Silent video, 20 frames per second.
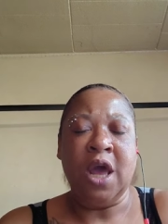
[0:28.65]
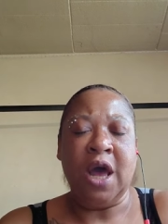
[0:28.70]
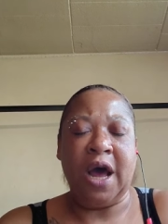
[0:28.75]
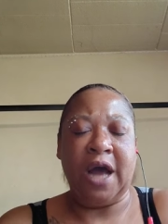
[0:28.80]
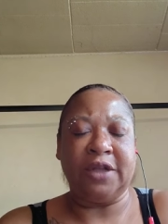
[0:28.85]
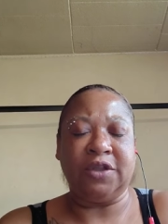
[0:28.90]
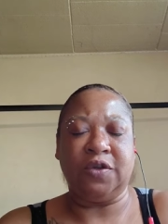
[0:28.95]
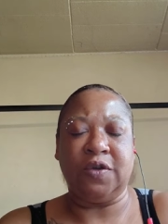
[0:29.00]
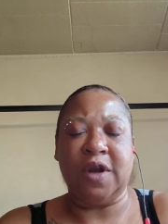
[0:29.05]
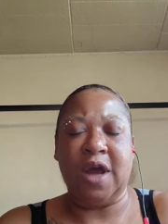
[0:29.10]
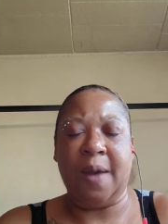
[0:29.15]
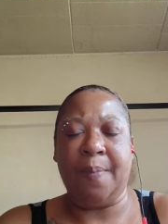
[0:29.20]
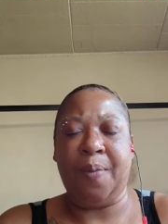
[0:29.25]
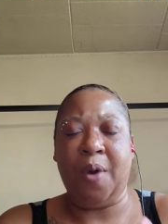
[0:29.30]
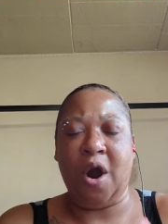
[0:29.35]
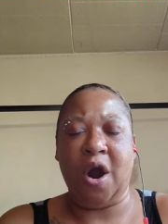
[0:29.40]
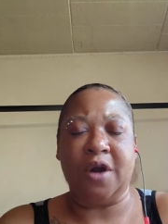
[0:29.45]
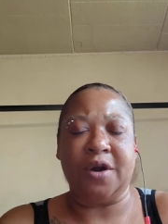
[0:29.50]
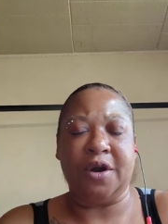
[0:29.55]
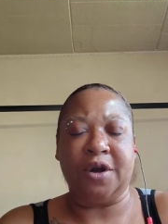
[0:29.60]
I do not
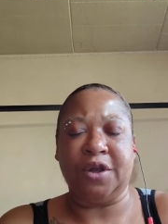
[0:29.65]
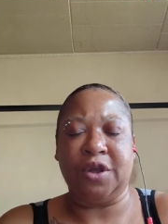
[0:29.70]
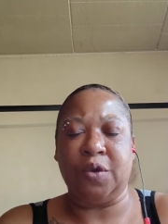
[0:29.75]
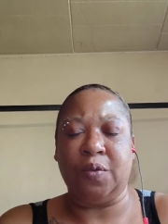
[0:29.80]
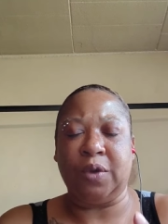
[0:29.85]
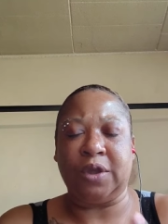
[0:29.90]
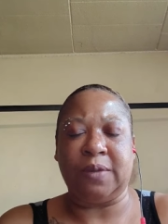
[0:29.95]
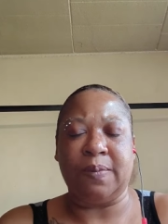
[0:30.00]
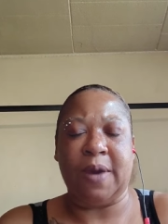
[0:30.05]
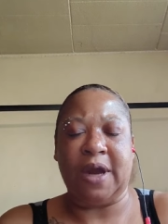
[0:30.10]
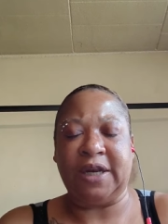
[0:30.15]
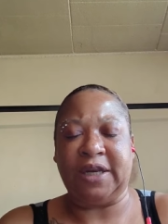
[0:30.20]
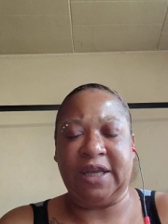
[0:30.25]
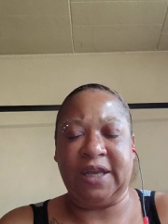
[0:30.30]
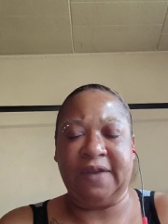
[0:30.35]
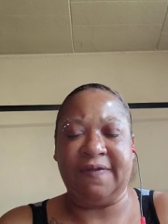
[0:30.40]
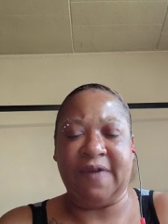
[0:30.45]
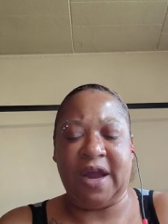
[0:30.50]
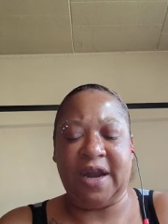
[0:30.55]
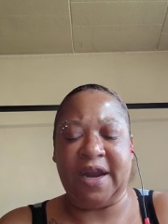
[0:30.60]
partner you with my
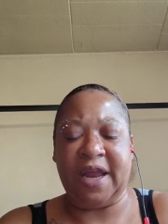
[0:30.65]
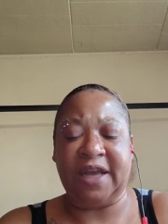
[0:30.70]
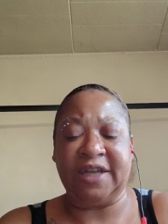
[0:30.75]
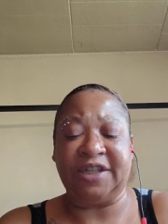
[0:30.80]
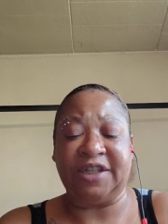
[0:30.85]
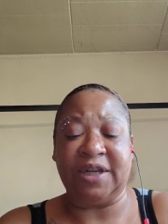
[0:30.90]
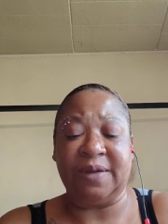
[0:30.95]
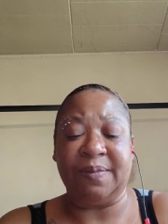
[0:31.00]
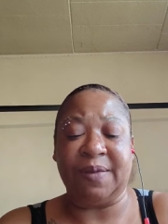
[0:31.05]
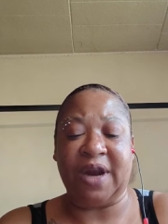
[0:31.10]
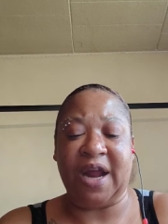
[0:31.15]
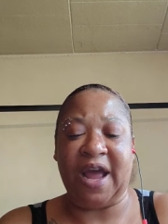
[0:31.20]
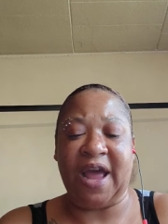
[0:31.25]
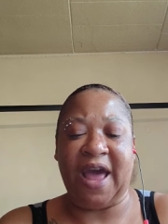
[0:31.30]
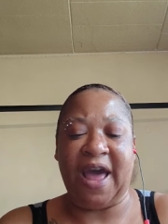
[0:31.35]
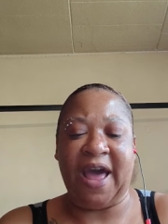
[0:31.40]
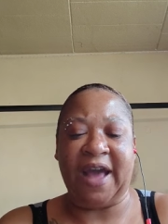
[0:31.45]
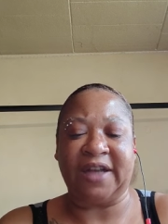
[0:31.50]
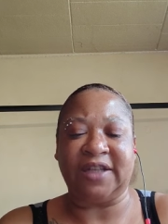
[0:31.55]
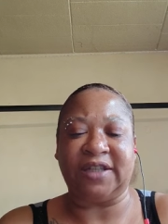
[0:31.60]
divination, but I
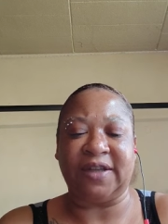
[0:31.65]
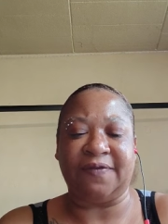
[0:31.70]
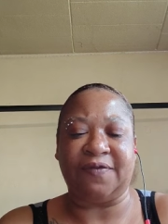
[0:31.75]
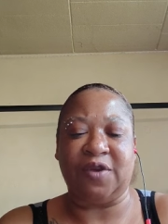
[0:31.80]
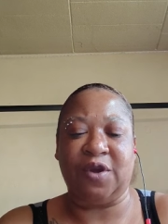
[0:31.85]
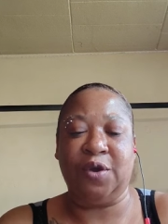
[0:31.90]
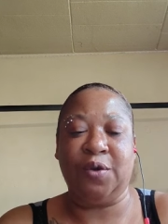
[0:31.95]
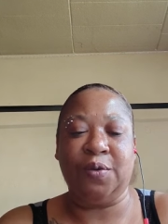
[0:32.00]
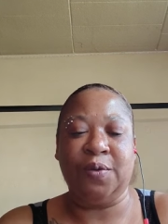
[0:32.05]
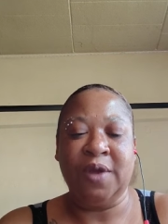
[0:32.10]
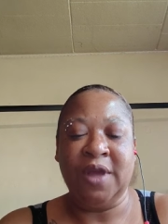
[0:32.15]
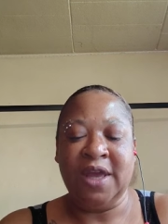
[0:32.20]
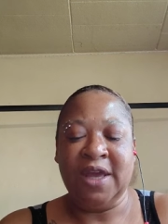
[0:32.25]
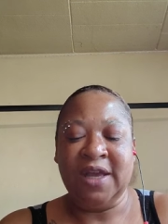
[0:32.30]
ask of you